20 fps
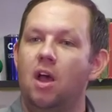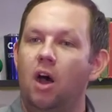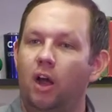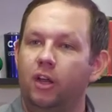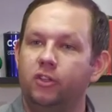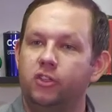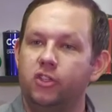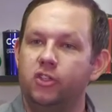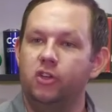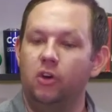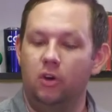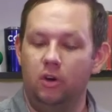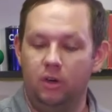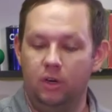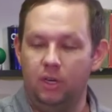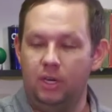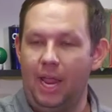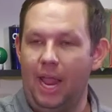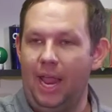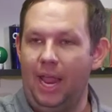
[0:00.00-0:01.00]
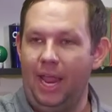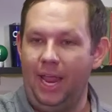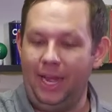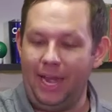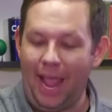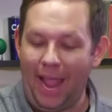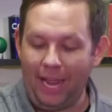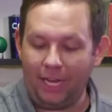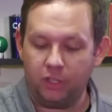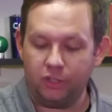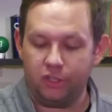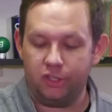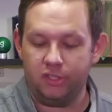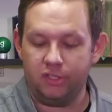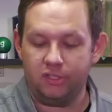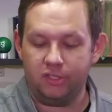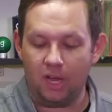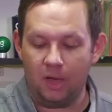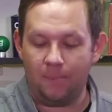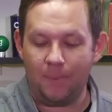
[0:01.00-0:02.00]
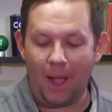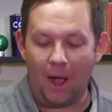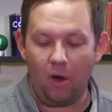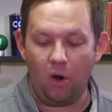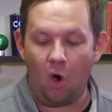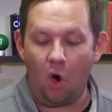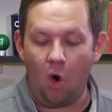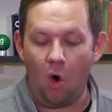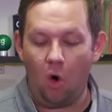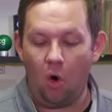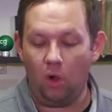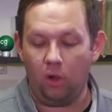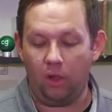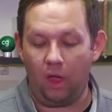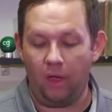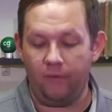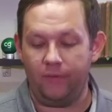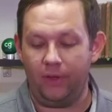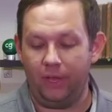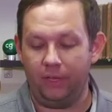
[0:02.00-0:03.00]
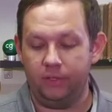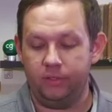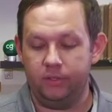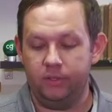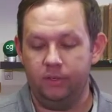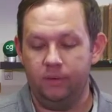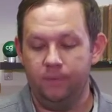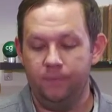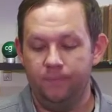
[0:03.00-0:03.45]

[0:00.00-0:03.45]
uncertain and anxious about all of it.